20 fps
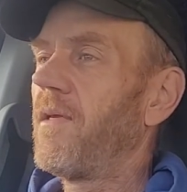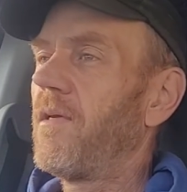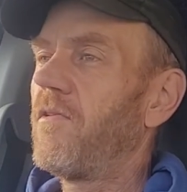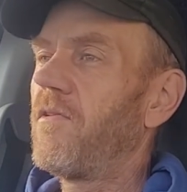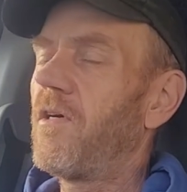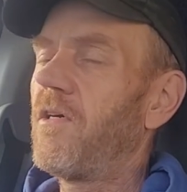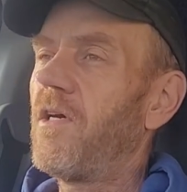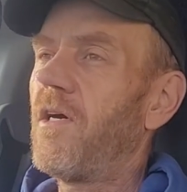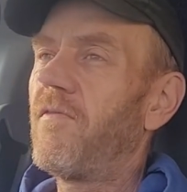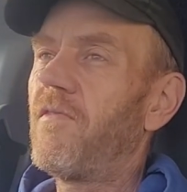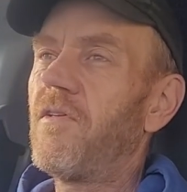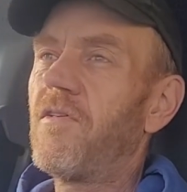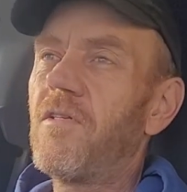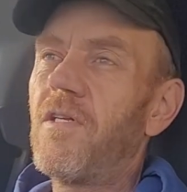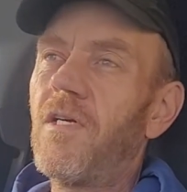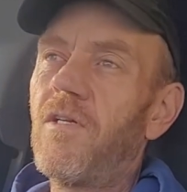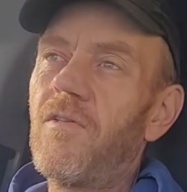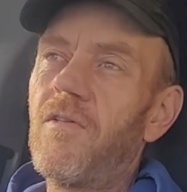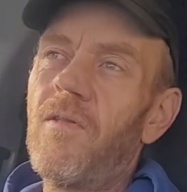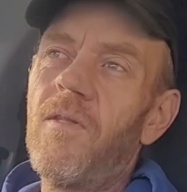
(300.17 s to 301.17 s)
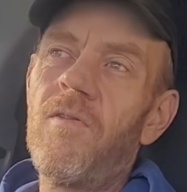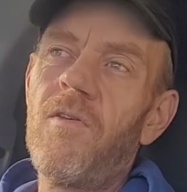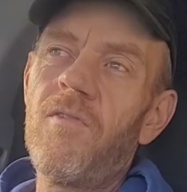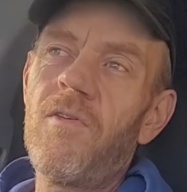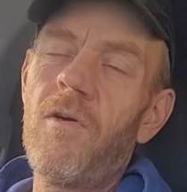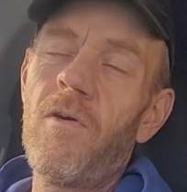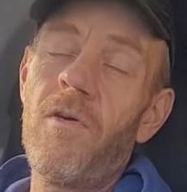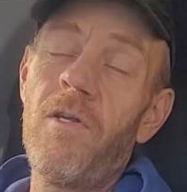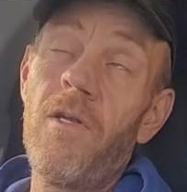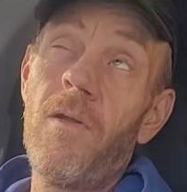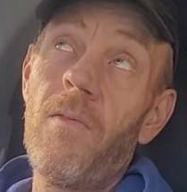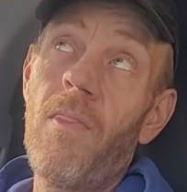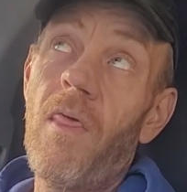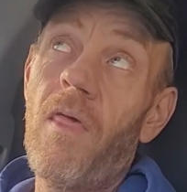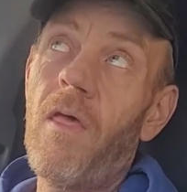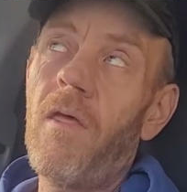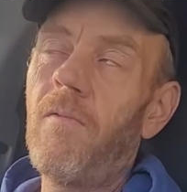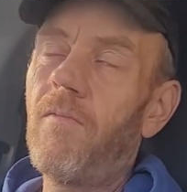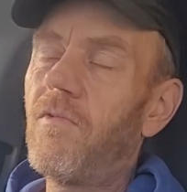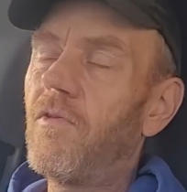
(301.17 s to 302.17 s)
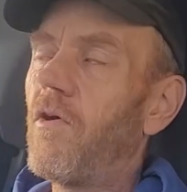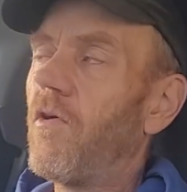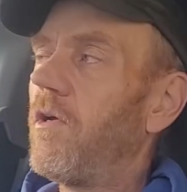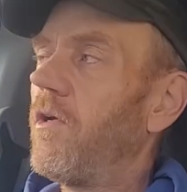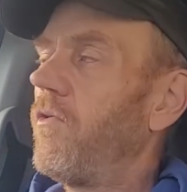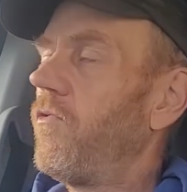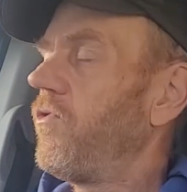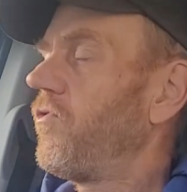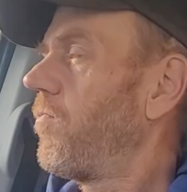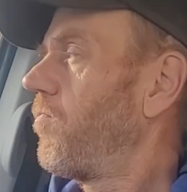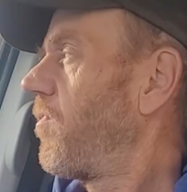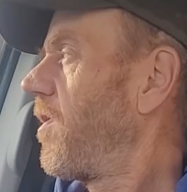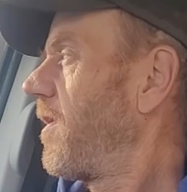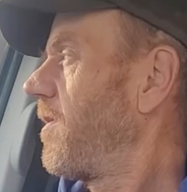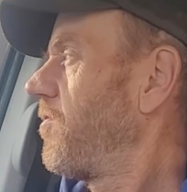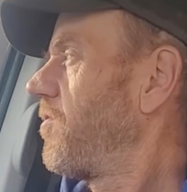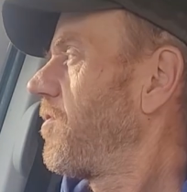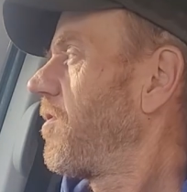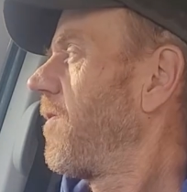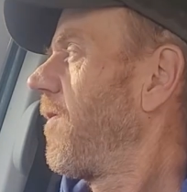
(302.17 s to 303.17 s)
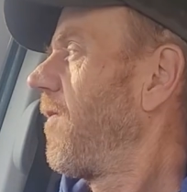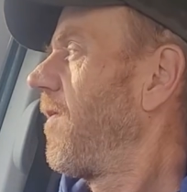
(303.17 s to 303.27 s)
so you have to stick to the dilution rates.